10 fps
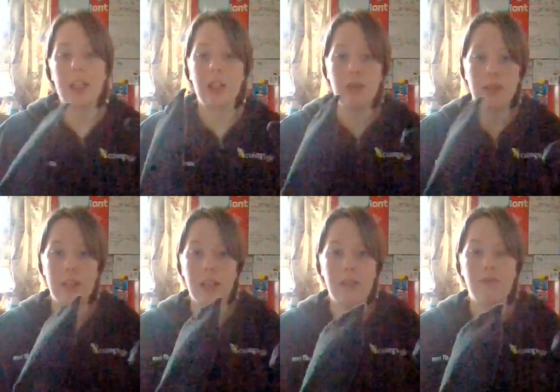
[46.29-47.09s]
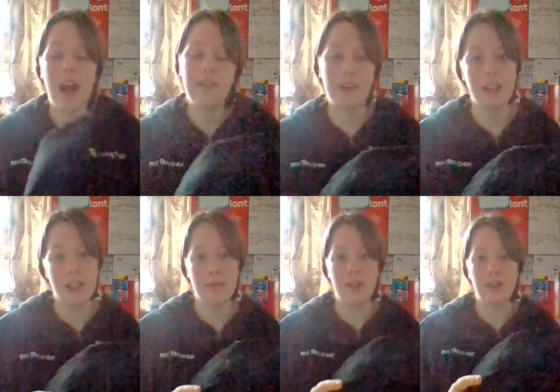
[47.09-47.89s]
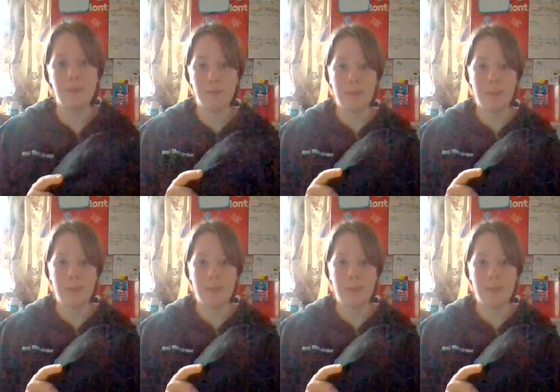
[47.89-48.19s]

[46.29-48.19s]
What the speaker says: and I used a reference image